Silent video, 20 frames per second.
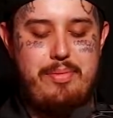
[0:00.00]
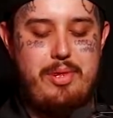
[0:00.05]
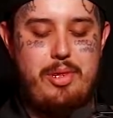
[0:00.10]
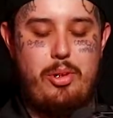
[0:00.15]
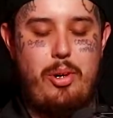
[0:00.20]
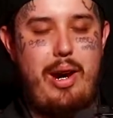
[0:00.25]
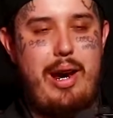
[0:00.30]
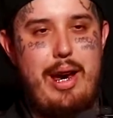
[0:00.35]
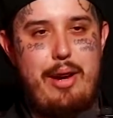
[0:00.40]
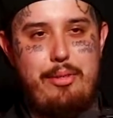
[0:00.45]

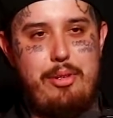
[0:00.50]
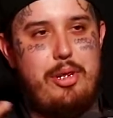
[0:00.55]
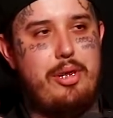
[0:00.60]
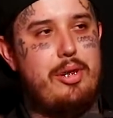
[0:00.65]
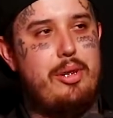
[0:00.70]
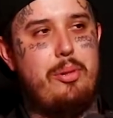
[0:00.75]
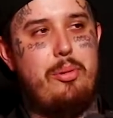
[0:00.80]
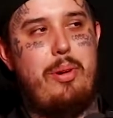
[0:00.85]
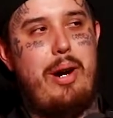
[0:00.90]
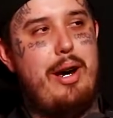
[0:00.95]
So I have
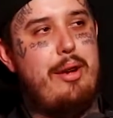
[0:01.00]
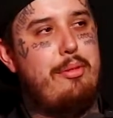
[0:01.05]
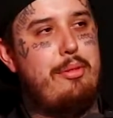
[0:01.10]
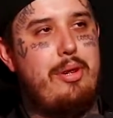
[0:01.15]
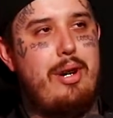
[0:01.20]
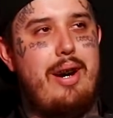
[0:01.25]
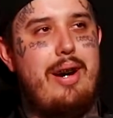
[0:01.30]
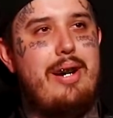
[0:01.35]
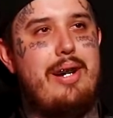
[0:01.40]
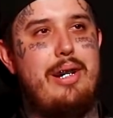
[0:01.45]
just a wide
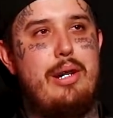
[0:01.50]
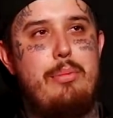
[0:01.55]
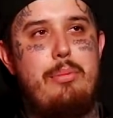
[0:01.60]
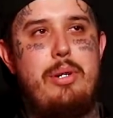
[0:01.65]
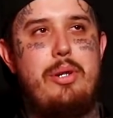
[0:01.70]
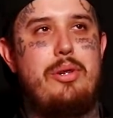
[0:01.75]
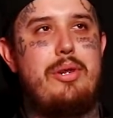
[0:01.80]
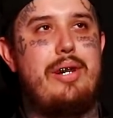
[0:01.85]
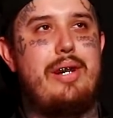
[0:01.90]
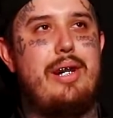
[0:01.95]
variety of
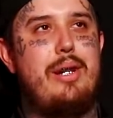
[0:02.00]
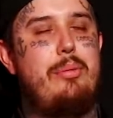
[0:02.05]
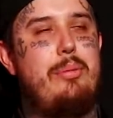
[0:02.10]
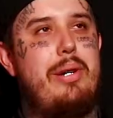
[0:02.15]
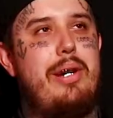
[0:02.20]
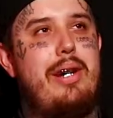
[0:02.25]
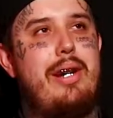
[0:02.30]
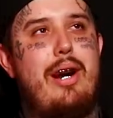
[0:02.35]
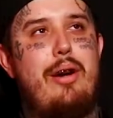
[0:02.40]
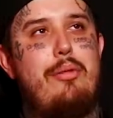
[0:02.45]
music in
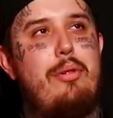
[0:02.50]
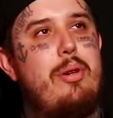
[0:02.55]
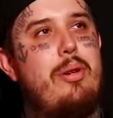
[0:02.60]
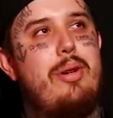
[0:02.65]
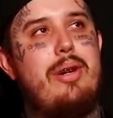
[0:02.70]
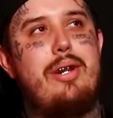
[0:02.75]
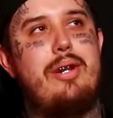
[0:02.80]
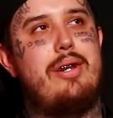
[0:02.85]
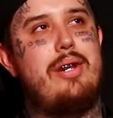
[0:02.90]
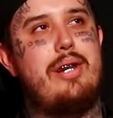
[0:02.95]
me, and I've
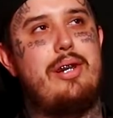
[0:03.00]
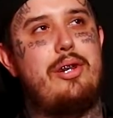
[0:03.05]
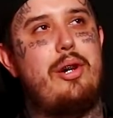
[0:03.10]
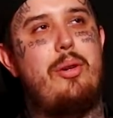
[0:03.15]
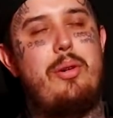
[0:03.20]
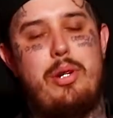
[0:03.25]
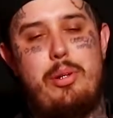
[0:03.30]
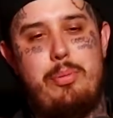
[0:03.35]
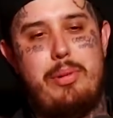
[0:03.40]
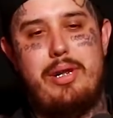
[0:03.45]
always, it's
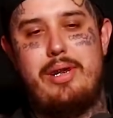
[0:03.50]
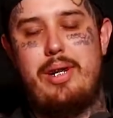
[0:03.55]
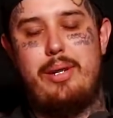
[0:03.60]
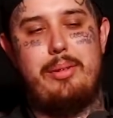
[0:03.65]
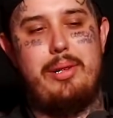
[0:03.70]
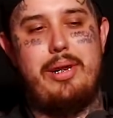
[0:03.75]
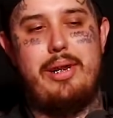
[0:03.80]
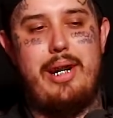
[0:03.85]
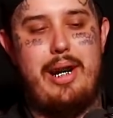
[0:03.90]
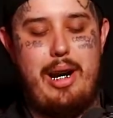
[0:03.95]
always been
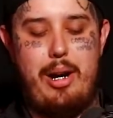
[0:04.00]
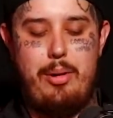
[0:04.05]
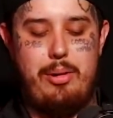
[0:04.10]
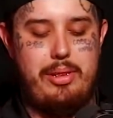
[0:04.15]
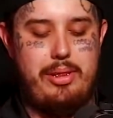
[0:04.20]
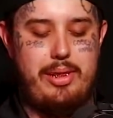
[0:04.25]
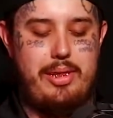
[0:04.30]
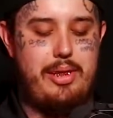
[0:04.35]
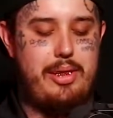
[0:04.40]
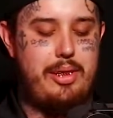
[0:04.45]
something that I
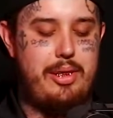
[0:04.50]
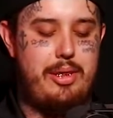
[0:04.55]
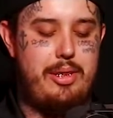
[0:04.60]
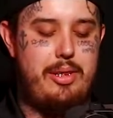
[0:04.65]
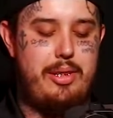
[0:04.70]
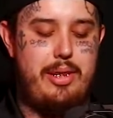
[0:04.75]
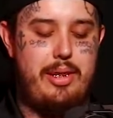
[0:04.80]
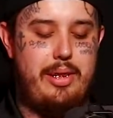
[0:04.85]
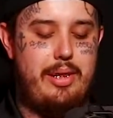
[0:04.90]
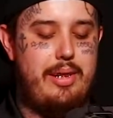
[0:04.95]
was
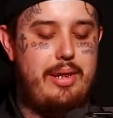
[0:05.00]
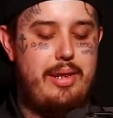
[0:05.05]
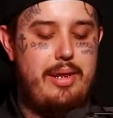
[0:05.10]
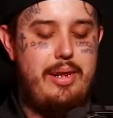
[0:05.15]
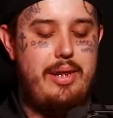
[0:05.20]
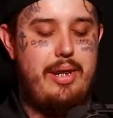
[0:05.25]
into, and